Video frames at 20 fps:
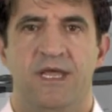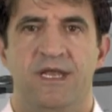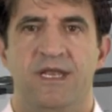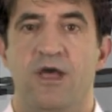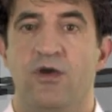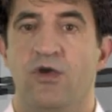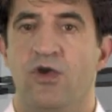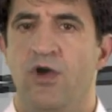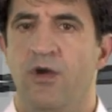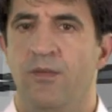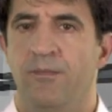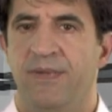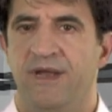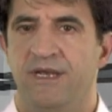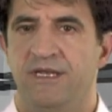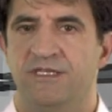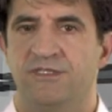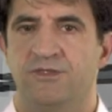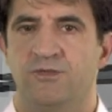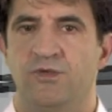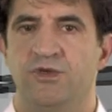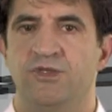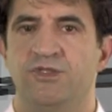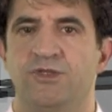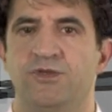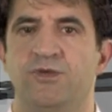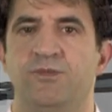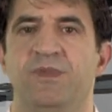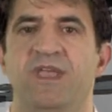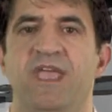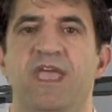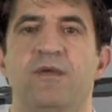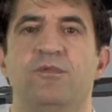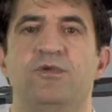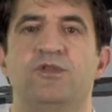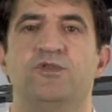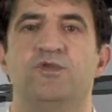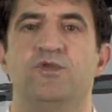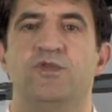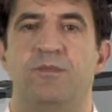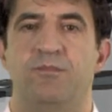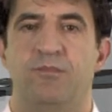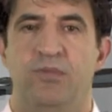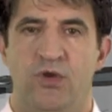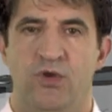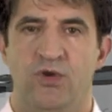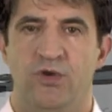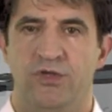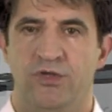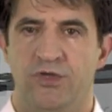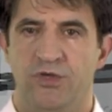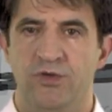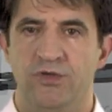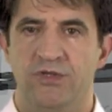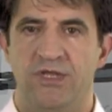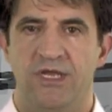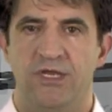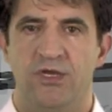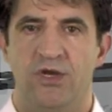Now companies want to be able to deploy new